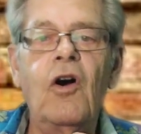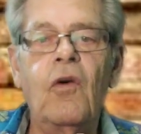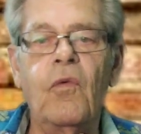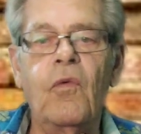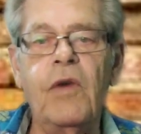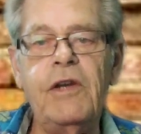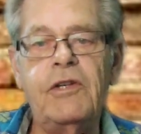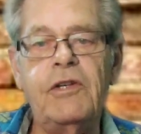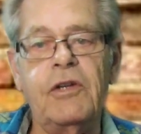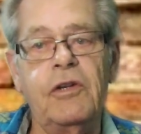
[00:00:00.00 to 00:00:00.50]

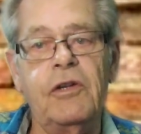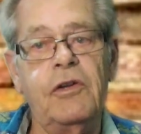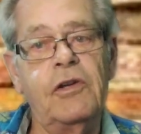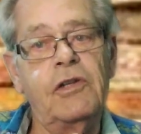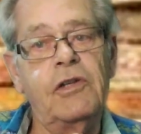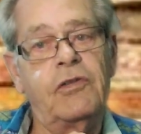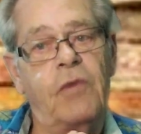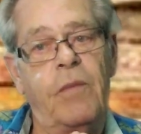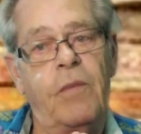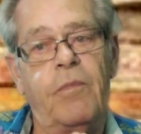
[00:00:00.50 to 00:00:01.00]
Recent
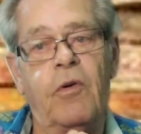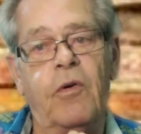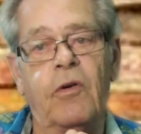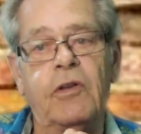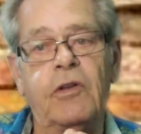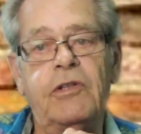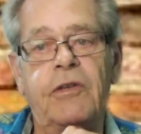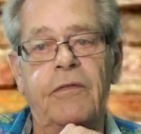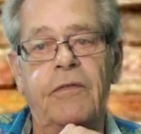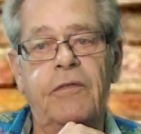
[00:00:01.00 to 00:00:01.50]
news
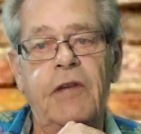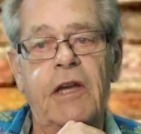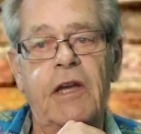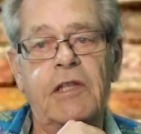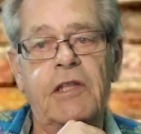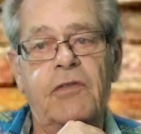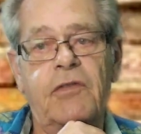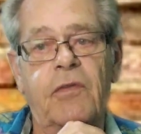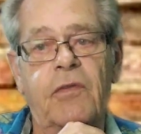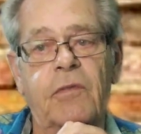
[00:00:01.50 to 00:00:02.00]
reports of
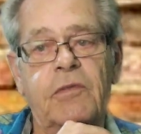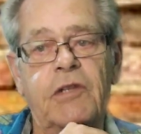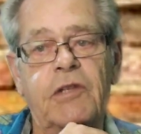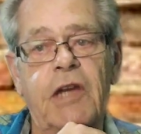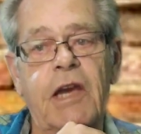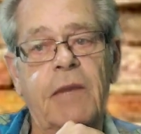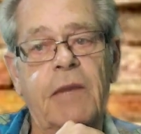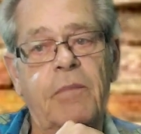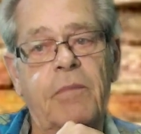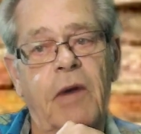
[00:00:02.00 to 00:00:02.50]
deaths from
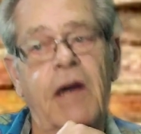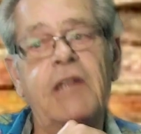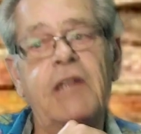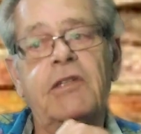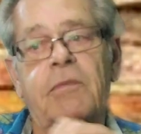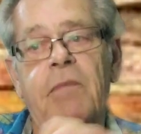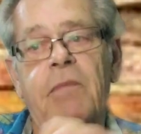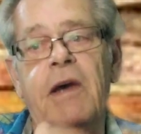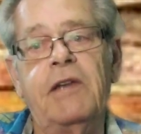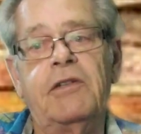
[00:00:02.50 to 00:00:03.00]
snake
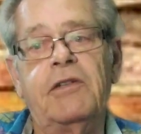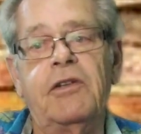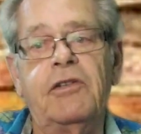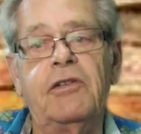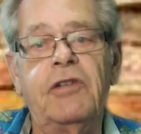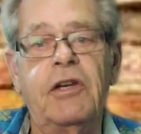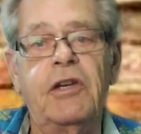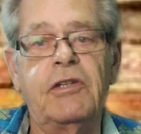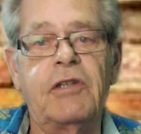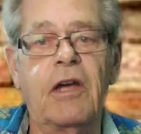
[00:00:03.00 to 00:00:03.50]
bites may
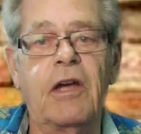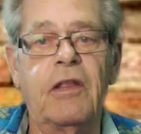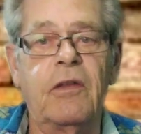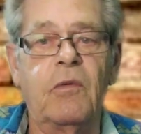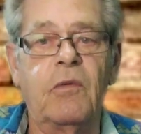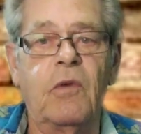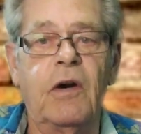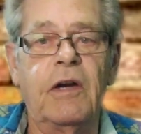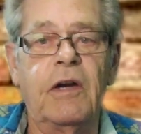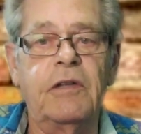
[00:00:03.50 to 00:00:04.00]
suggest
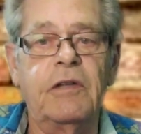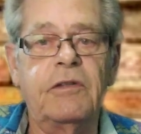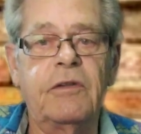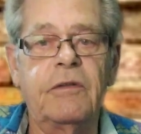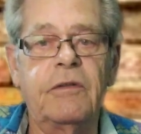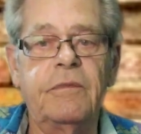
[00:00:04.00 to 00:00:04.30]
otherwise.